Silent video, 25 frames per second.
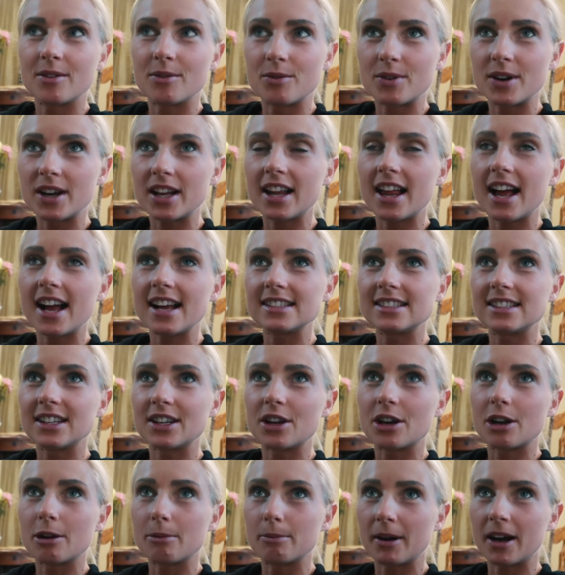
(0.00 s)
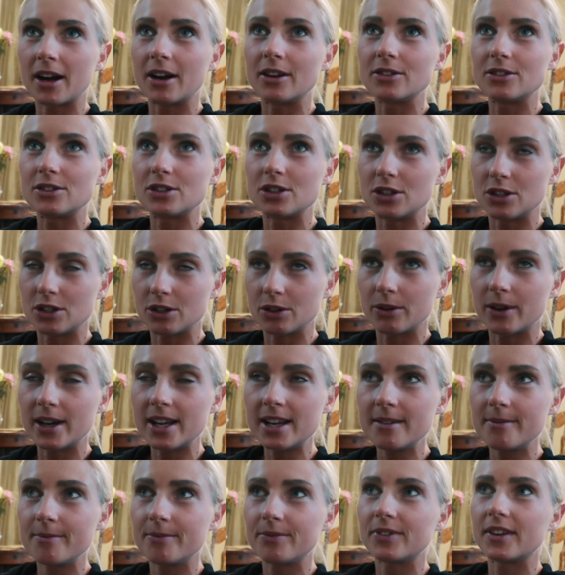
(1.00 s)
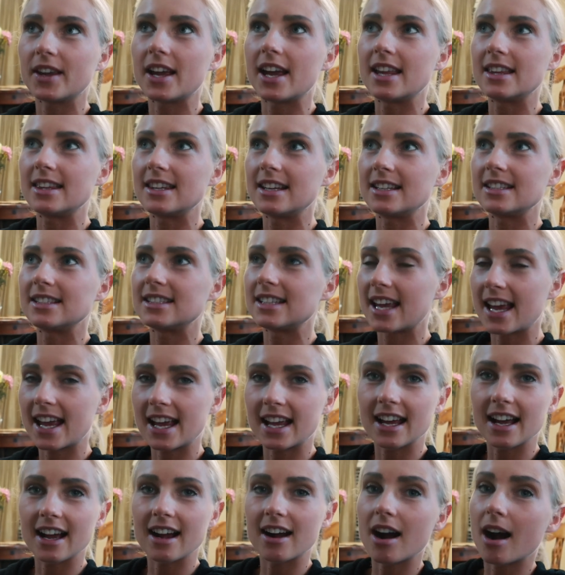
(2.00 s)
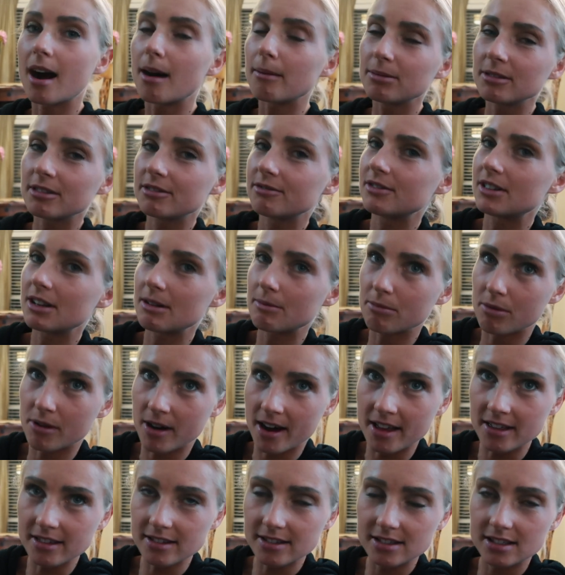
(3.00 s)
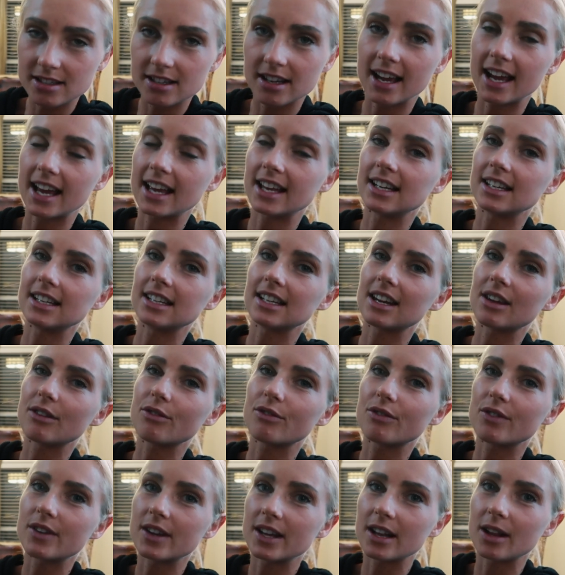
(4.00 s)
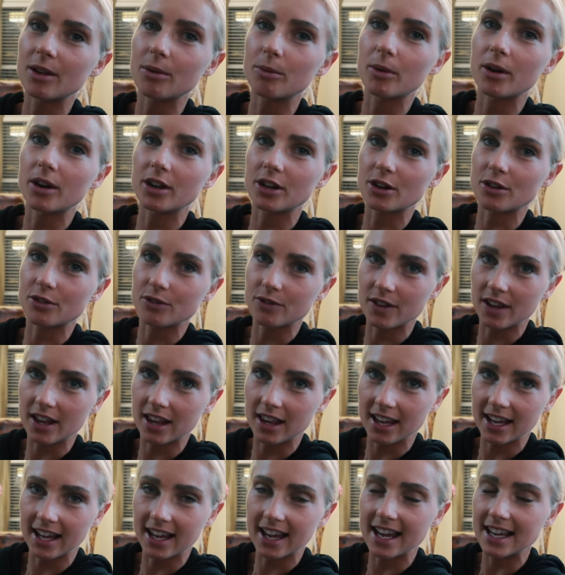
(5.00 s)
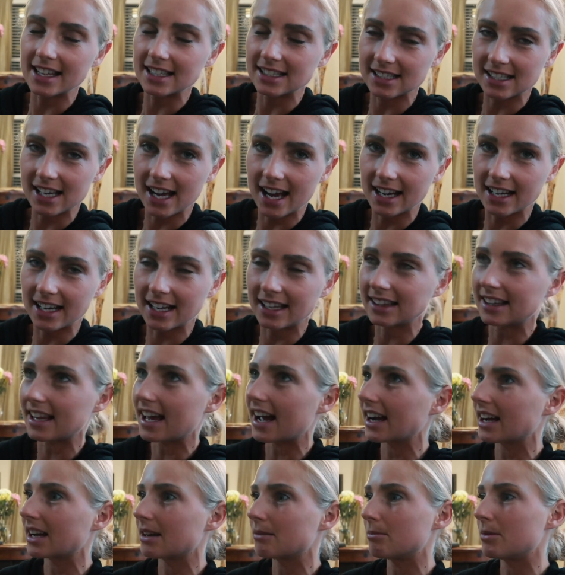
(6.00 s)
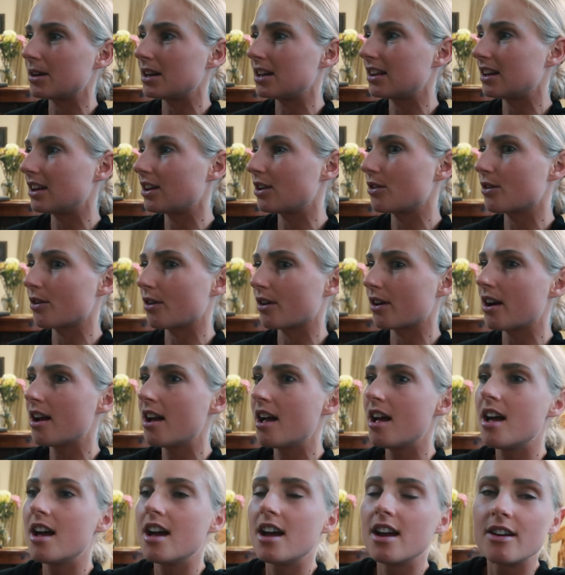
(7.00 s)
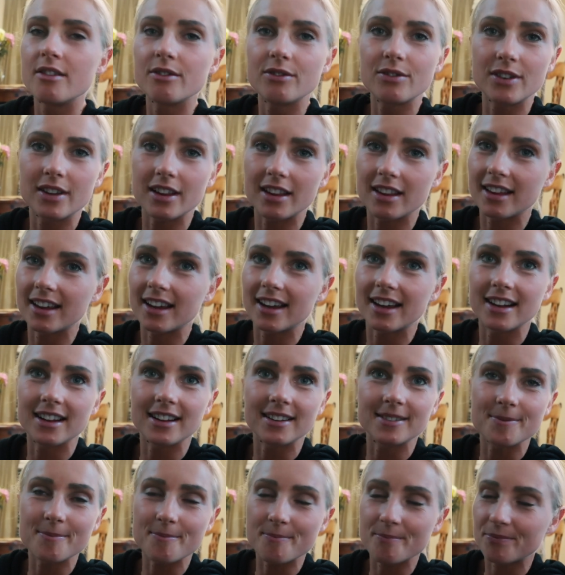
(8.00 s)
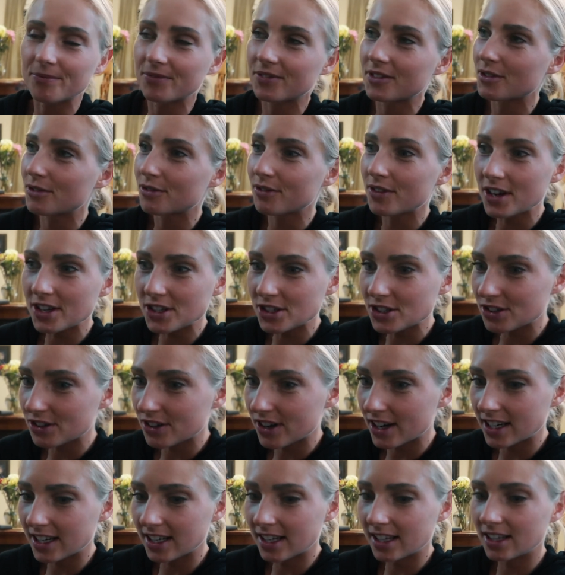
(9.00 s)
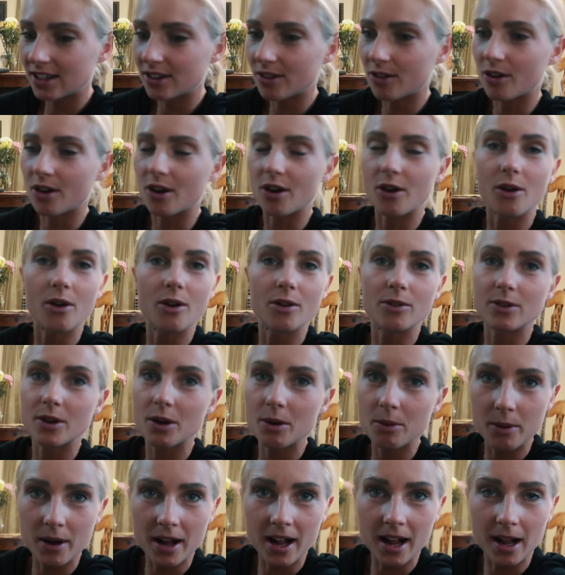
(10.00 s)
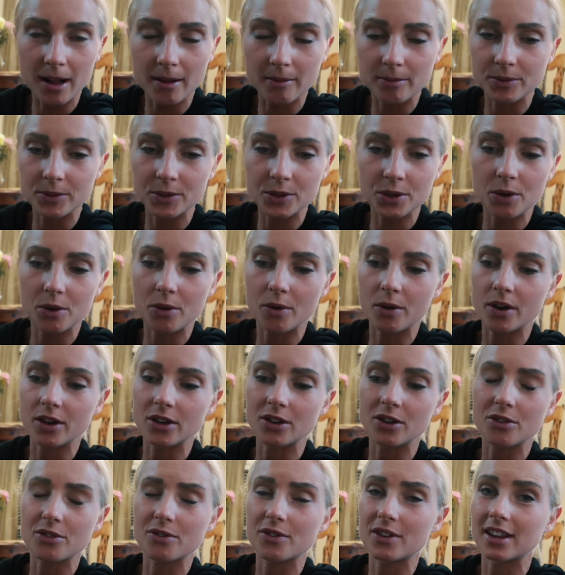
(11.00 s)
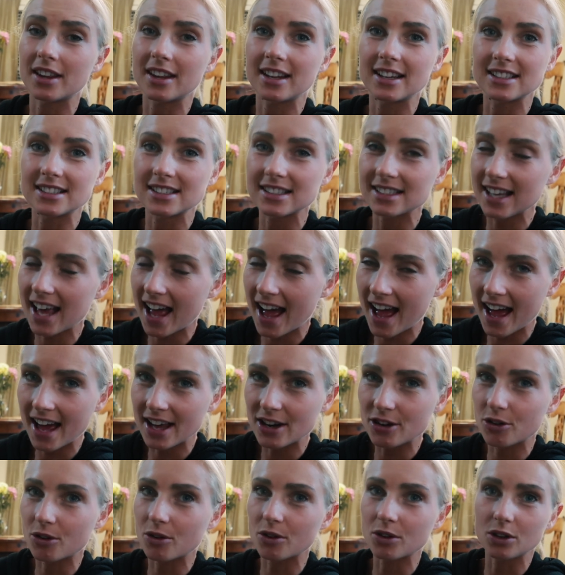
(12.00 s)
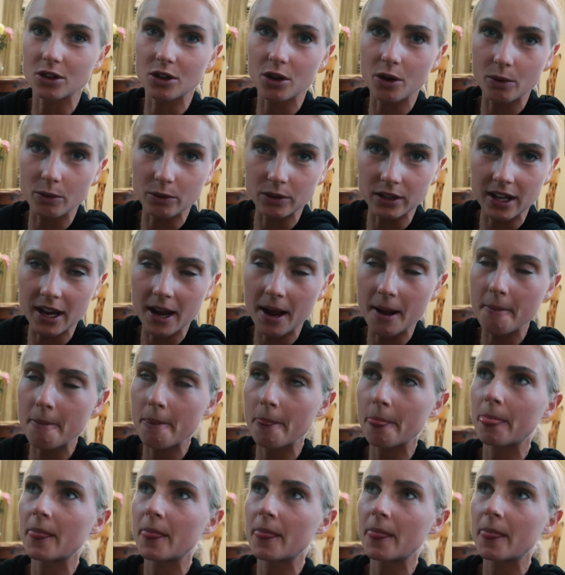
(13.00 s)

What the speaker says: realize that you're about to do it, and then take a couple of deep breaths and feel what you're feeling inside. And that could be that you're feeling frustrated or overwhelmed, or you're feeling sad or lonely,